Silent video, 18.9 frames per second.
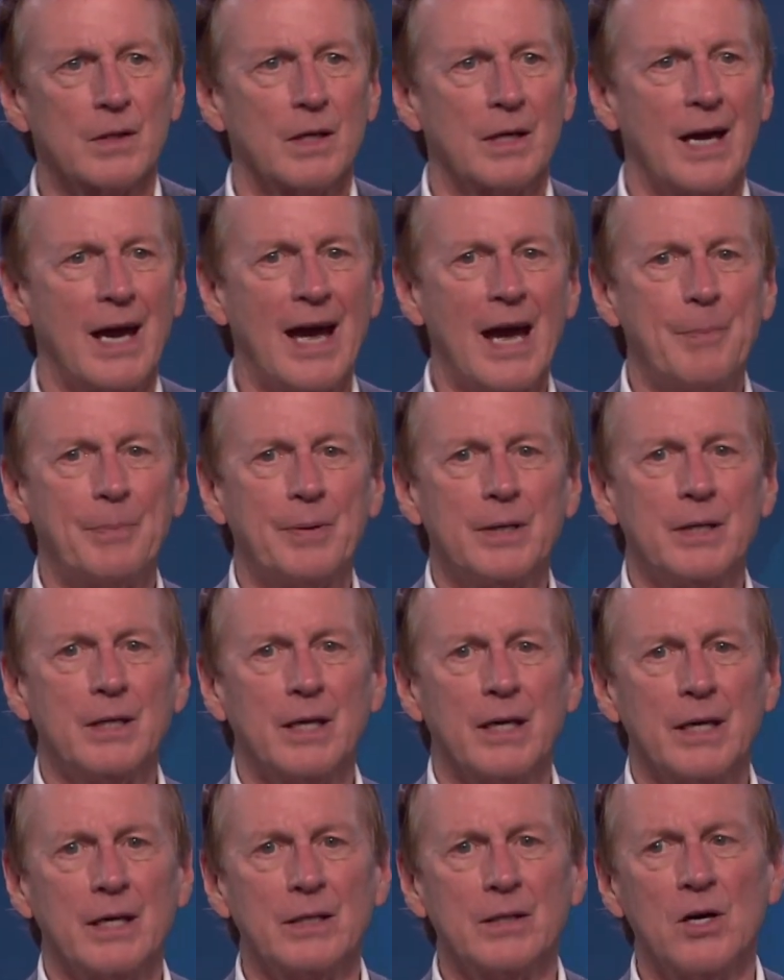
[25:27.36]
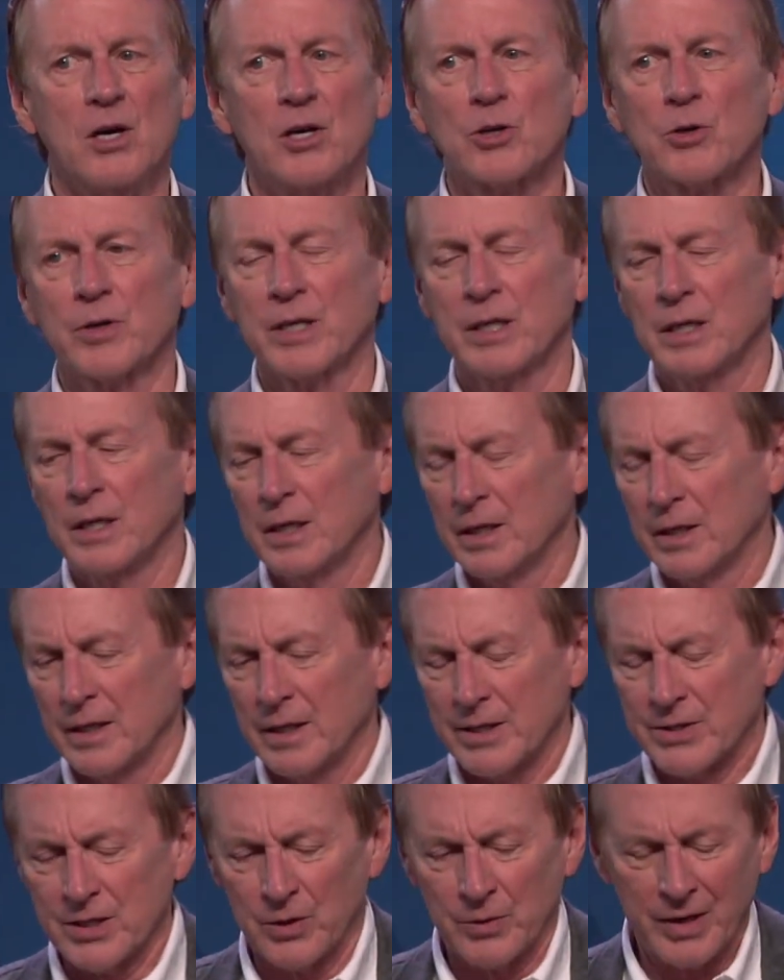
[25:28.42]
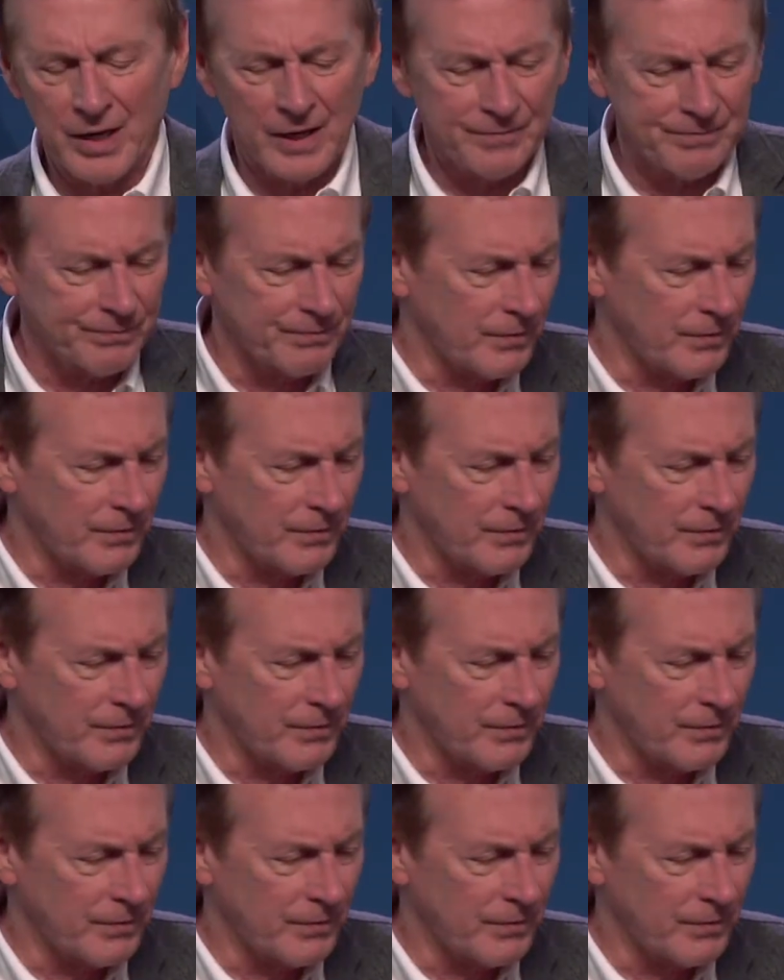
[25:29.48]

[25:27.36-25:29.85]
happy and hungry. So we got.